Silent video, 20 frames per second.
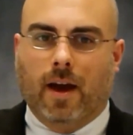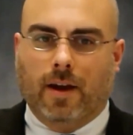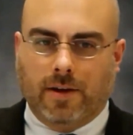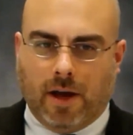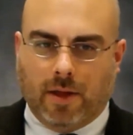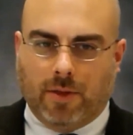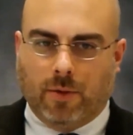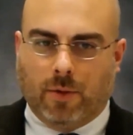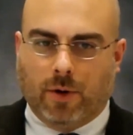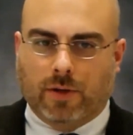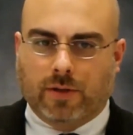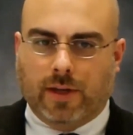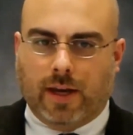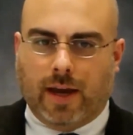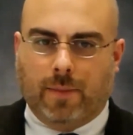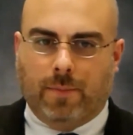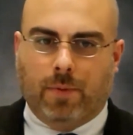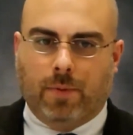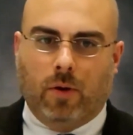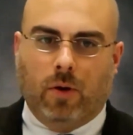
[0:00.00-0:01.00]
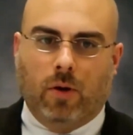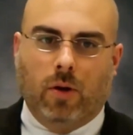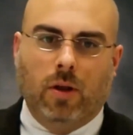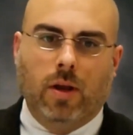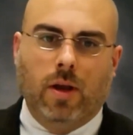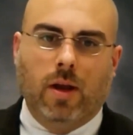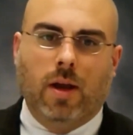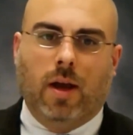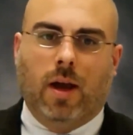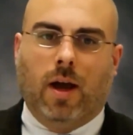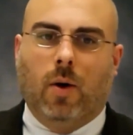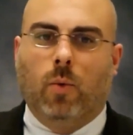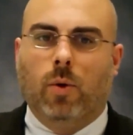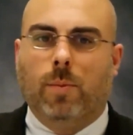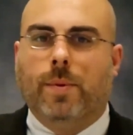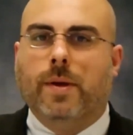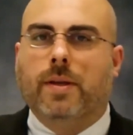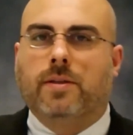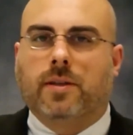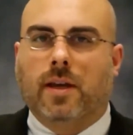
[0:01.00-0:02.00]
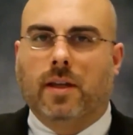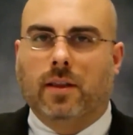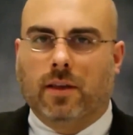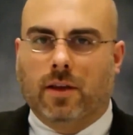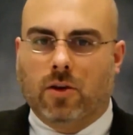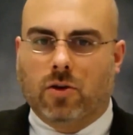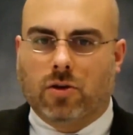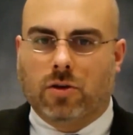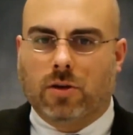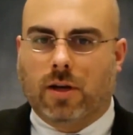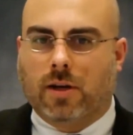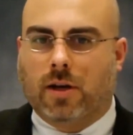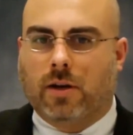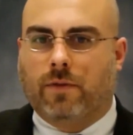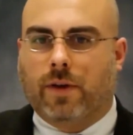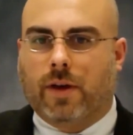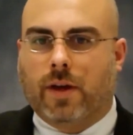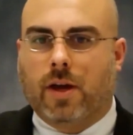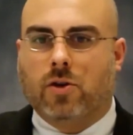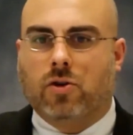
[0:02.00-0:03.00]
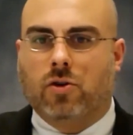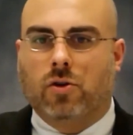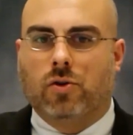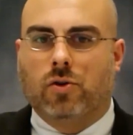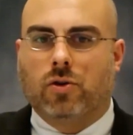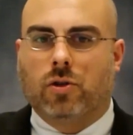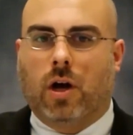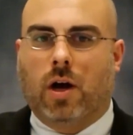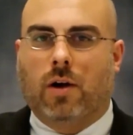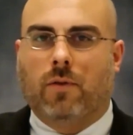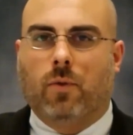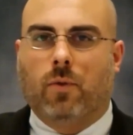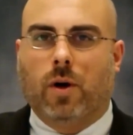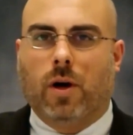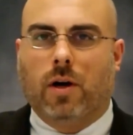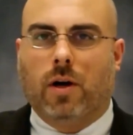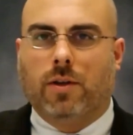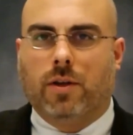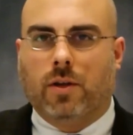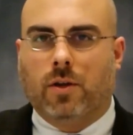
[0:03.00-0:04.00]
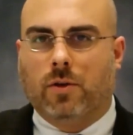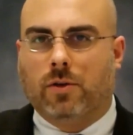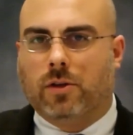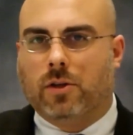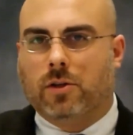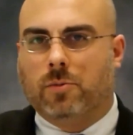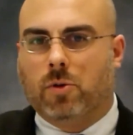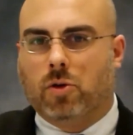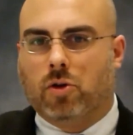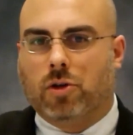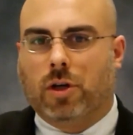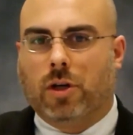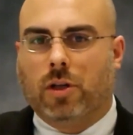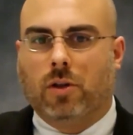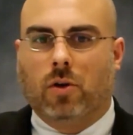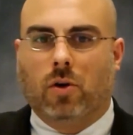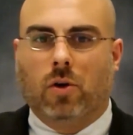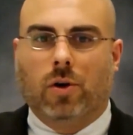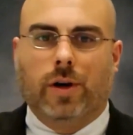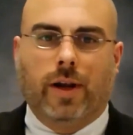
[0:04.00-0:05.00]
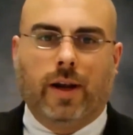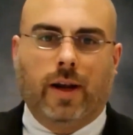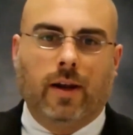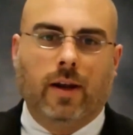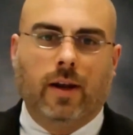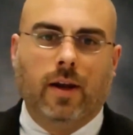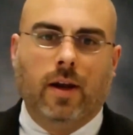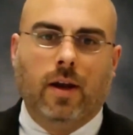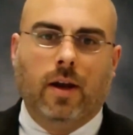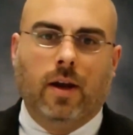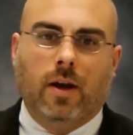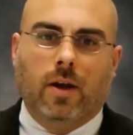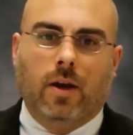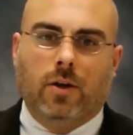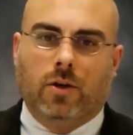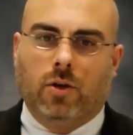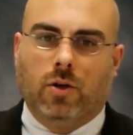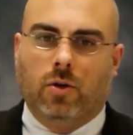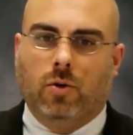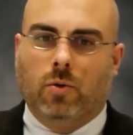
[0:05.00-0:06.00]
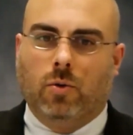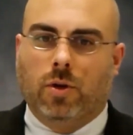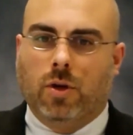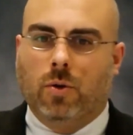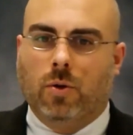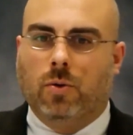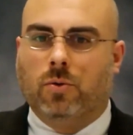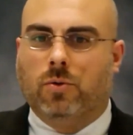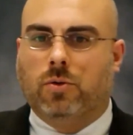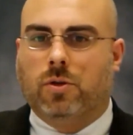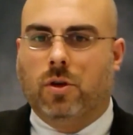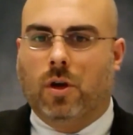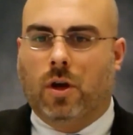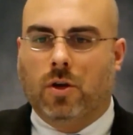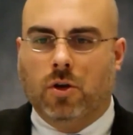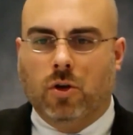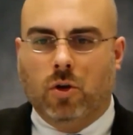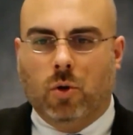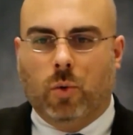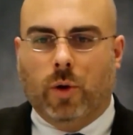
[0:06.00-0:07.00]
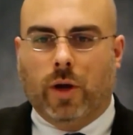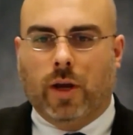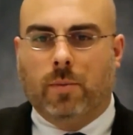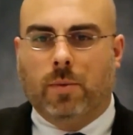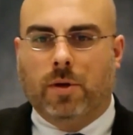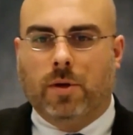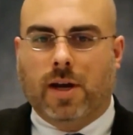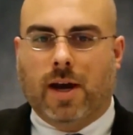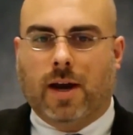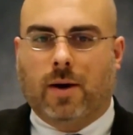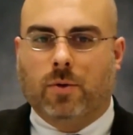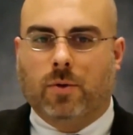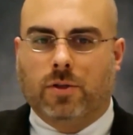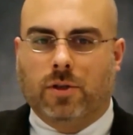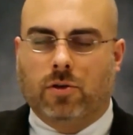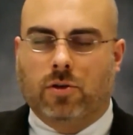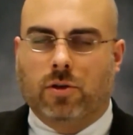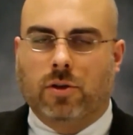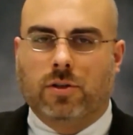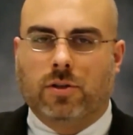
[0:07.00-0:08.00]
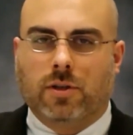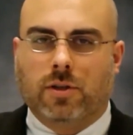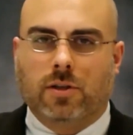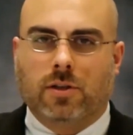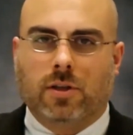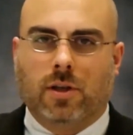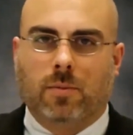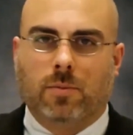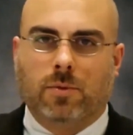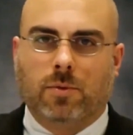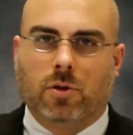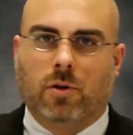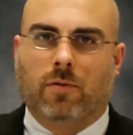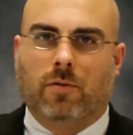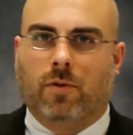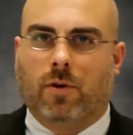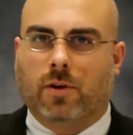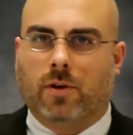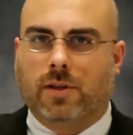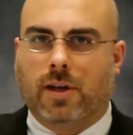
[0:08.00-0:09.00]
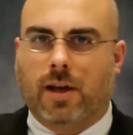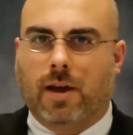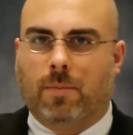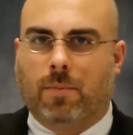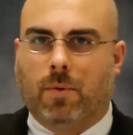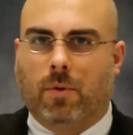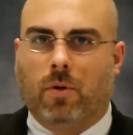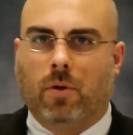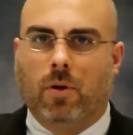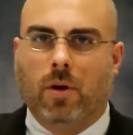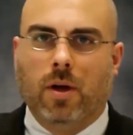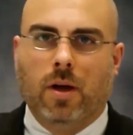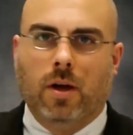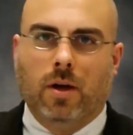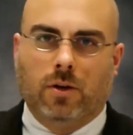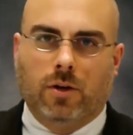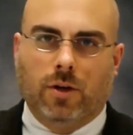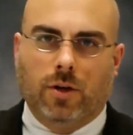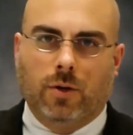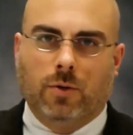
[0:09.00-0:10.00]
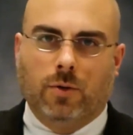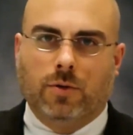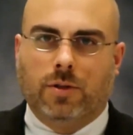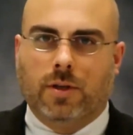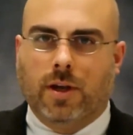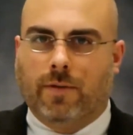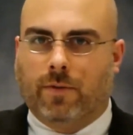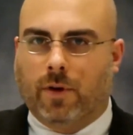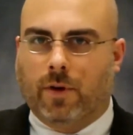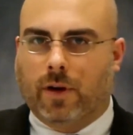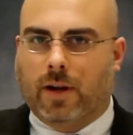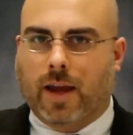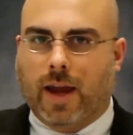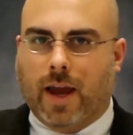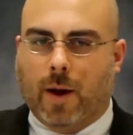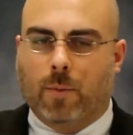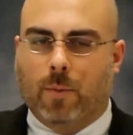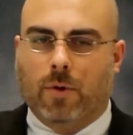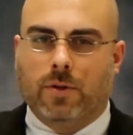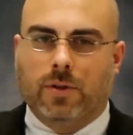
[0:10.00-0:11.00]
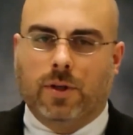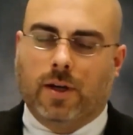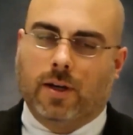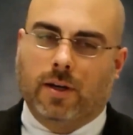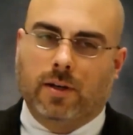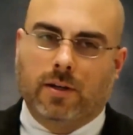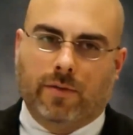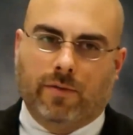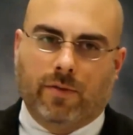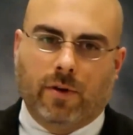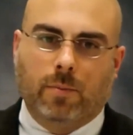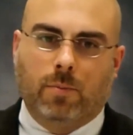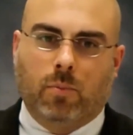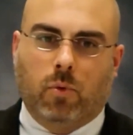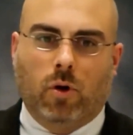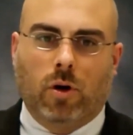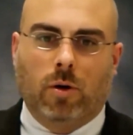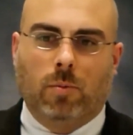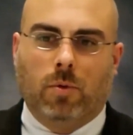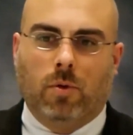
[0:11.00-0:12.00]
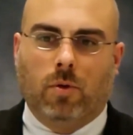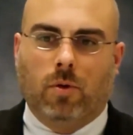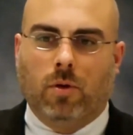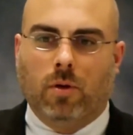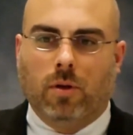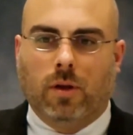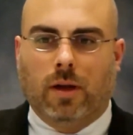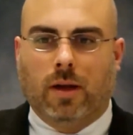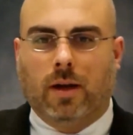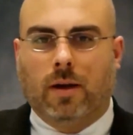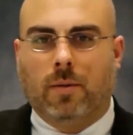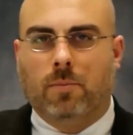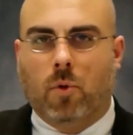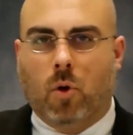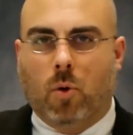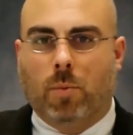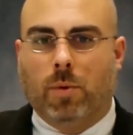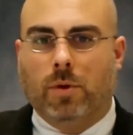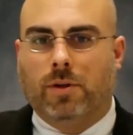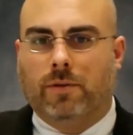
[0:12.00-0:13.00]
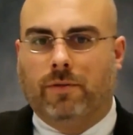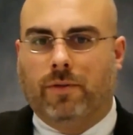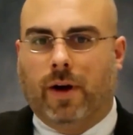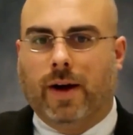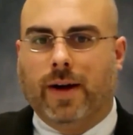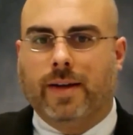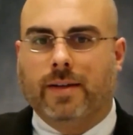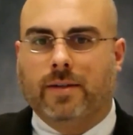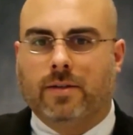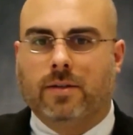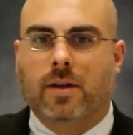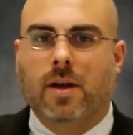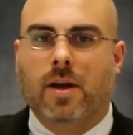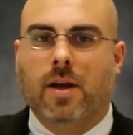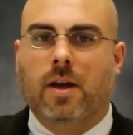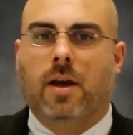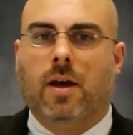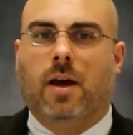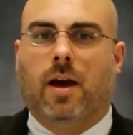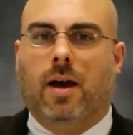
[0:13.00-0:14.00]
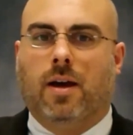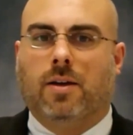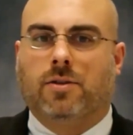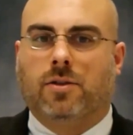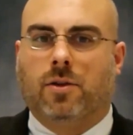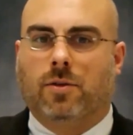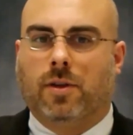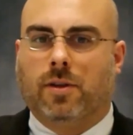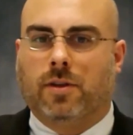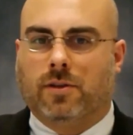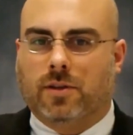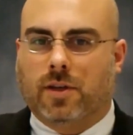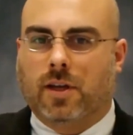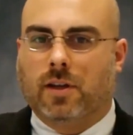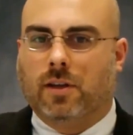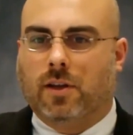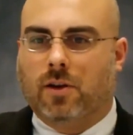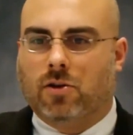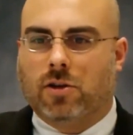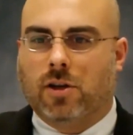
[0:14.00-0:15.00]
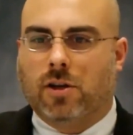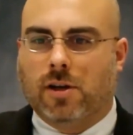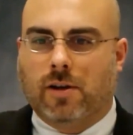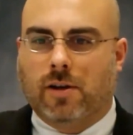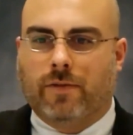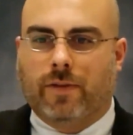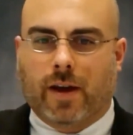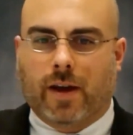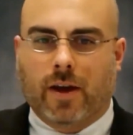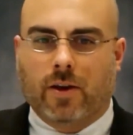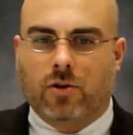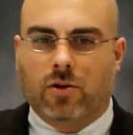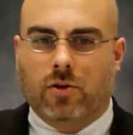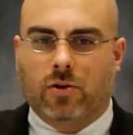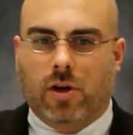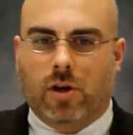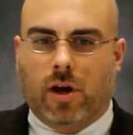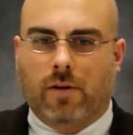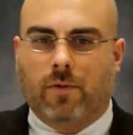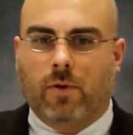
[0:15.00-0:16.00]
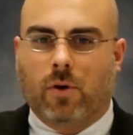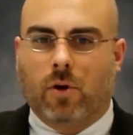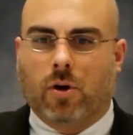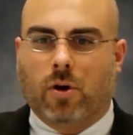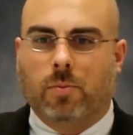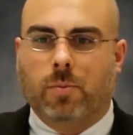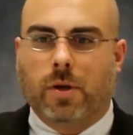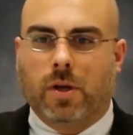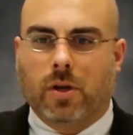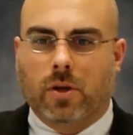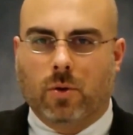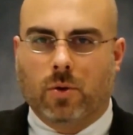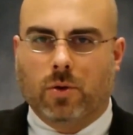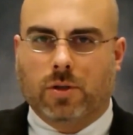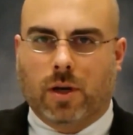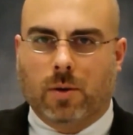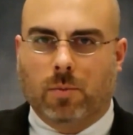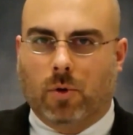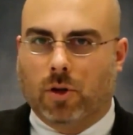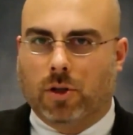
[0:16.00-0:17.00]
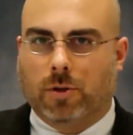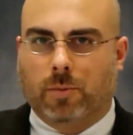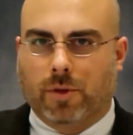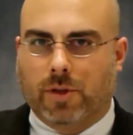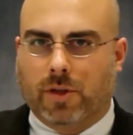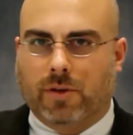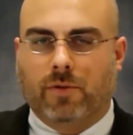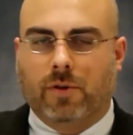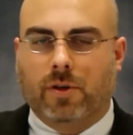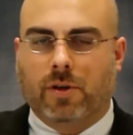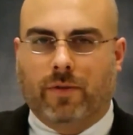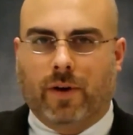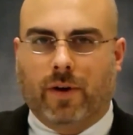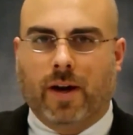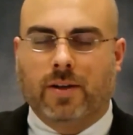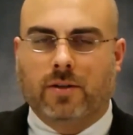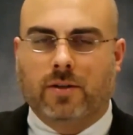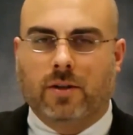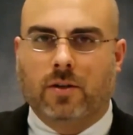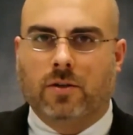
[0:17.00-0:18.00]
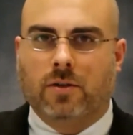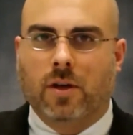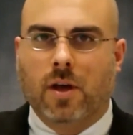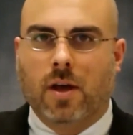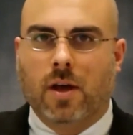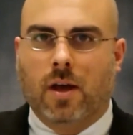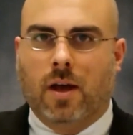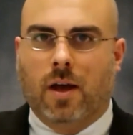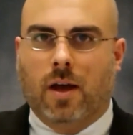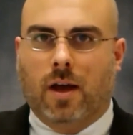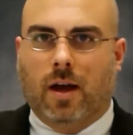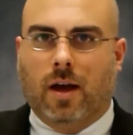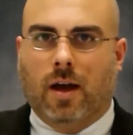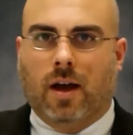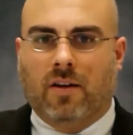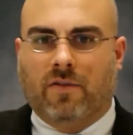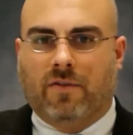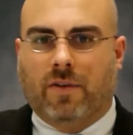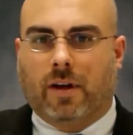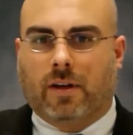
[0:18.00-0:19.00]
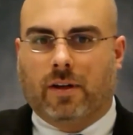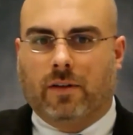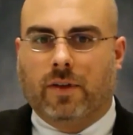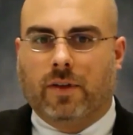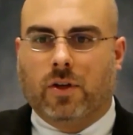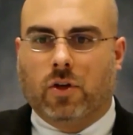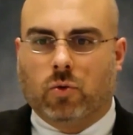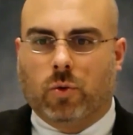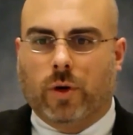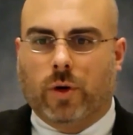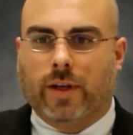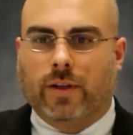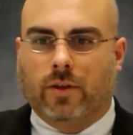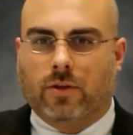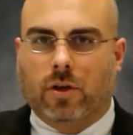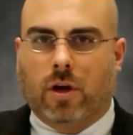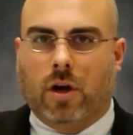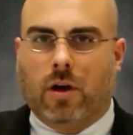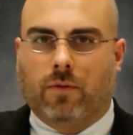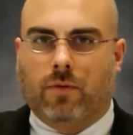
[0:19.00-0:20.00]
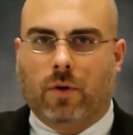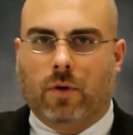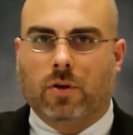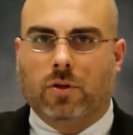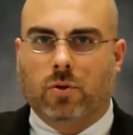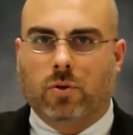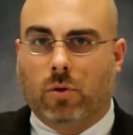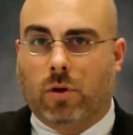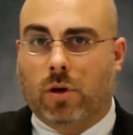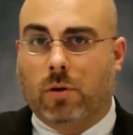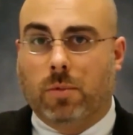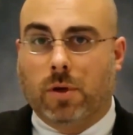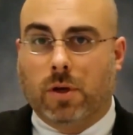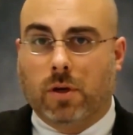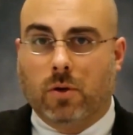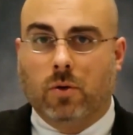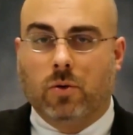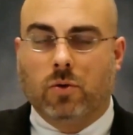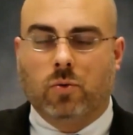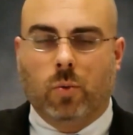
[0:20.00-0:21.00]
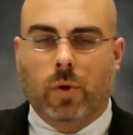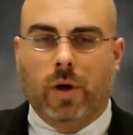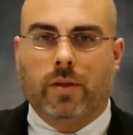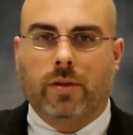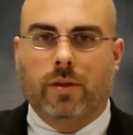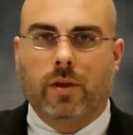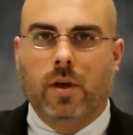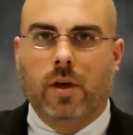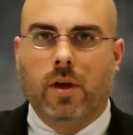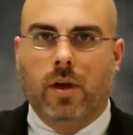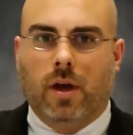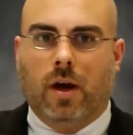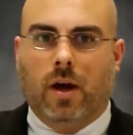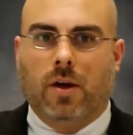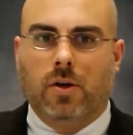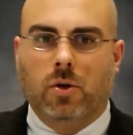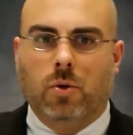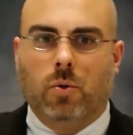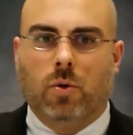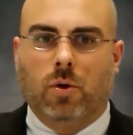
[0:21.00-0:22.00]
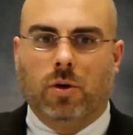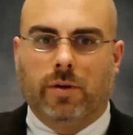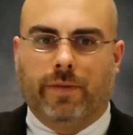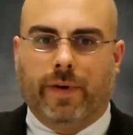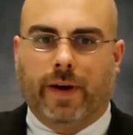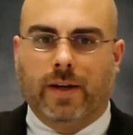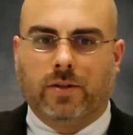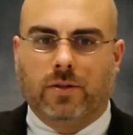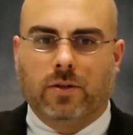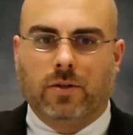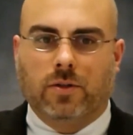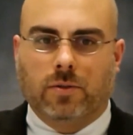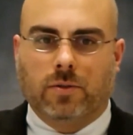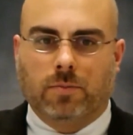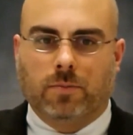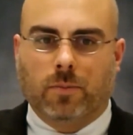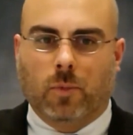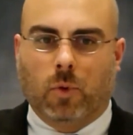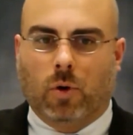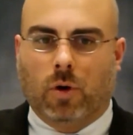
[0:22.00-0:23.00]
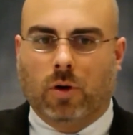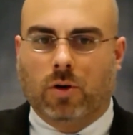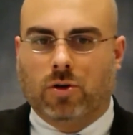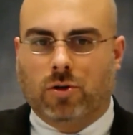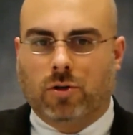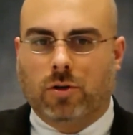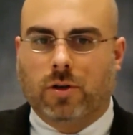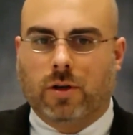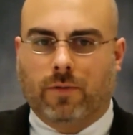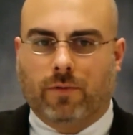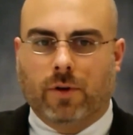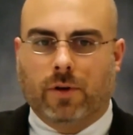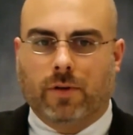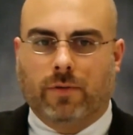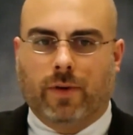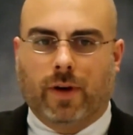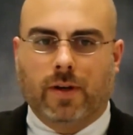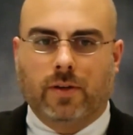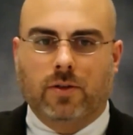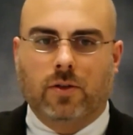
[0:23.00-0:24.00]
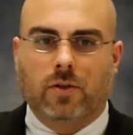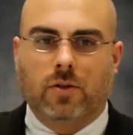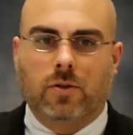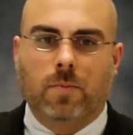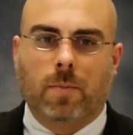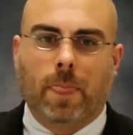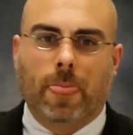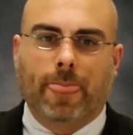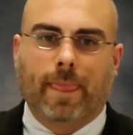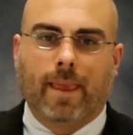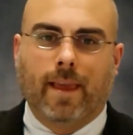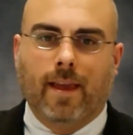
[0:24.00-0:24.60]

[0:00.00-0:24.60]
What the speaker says: Another example would be skin lesion identification software that uses machine learning to use a new image acquisition system. So, for example, to use different cameras on a different portable mobile device so that the skin lesion identification software could be used on multiple different devices effectively to train the software so it can be used with newer devices or different devices.